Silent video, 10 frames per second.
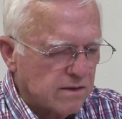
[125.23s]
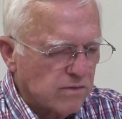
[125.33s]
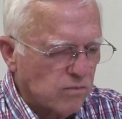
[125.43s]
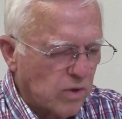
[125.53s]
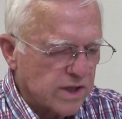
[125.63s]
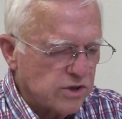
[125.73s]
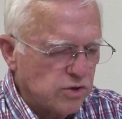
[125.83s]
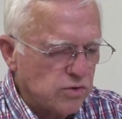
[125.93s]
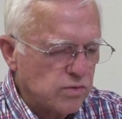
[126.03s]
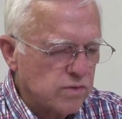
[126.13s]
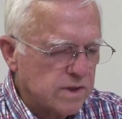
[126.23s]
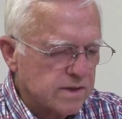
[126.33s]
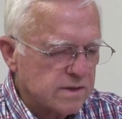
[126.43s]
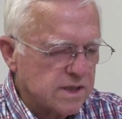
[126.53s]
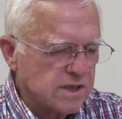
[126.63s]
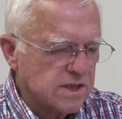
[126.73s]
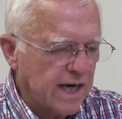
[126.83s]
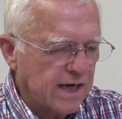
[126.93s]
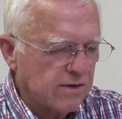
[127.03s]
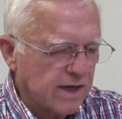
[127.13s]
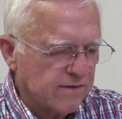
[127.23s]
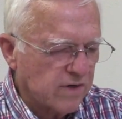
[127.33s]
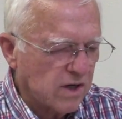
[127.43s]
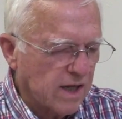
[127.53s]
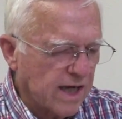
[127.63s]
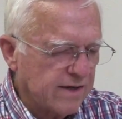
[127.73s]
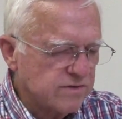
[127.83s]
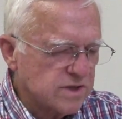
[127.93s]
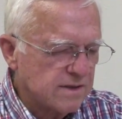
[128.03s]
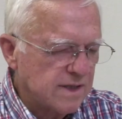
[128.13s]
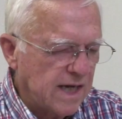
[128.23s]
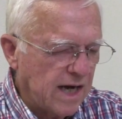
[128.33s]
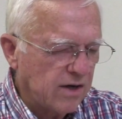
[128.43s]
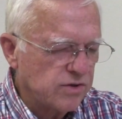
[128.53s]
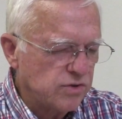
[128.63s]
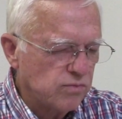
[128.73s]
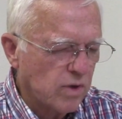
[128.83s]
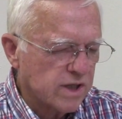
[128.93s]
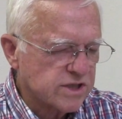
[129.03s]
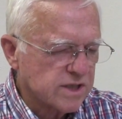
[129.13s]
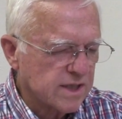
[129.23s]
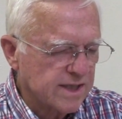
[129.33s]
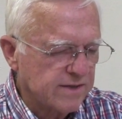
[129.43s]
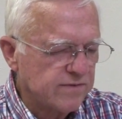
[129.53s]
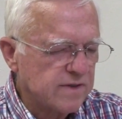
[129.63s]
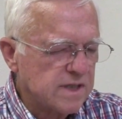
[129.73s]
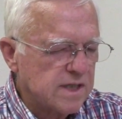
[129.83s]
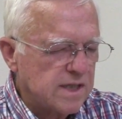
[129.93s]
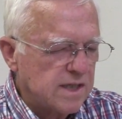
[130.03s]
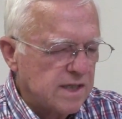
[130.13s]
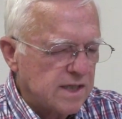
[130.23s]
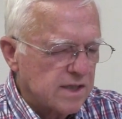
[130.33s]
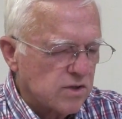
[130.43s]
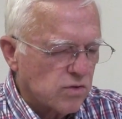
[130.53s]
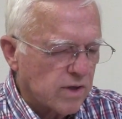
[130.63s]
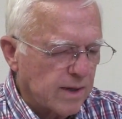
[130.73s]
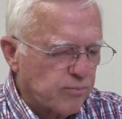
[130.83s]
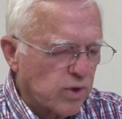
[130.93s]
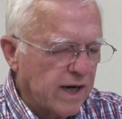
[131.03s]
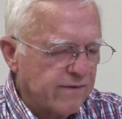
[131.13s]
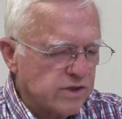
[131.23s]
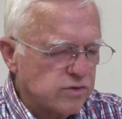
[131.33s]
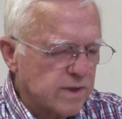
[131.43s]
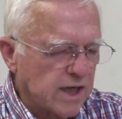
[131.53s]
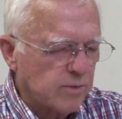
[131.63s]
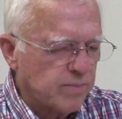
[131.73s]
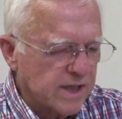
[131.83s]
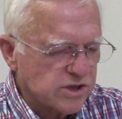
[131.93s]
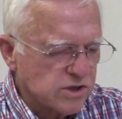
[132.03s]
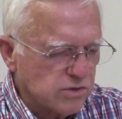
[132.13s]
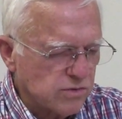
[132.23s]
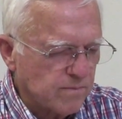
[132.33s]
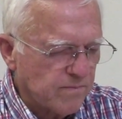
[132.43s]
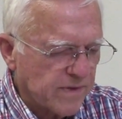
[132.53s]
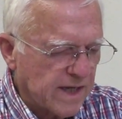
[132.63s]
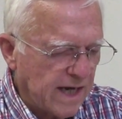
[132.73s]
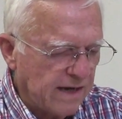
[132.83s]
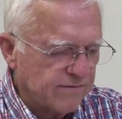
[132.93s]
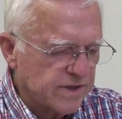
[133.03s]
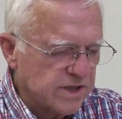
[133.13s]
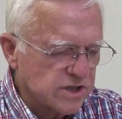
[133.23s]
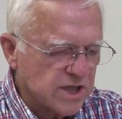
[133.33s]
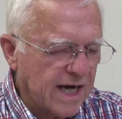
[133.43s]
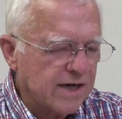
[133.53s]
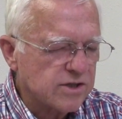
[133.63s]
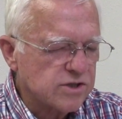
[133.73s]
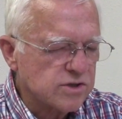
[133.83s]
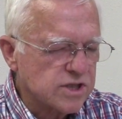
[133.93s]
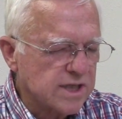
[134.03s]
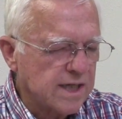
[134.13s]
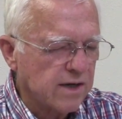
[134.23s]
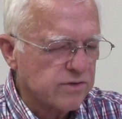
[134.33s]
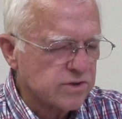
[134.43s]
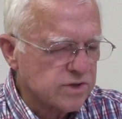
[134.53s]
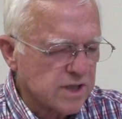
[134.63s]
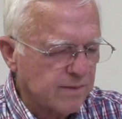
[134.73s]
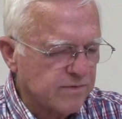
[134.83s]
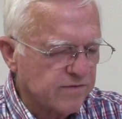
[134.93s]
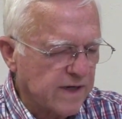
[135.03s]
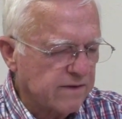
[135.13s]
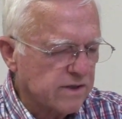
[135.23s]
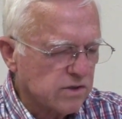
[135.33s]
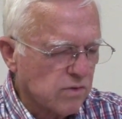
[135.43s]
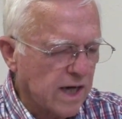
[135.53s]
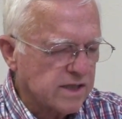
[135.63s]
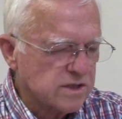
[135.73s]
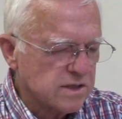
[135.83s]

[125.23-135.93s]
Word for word: what you desire out of our lives, how you want us to live. Lord, I pray that you would help us to have the desire to see others come to faith in Christ